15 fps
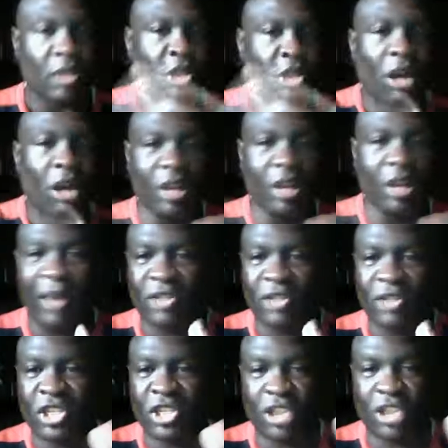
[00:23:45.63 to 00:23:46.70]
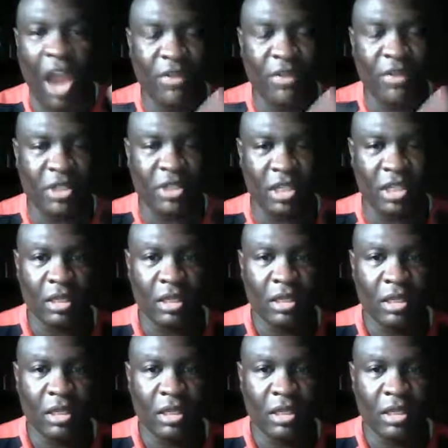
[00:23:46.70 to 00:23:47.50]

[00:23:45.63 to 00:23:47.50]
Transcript: talking about this sovereignty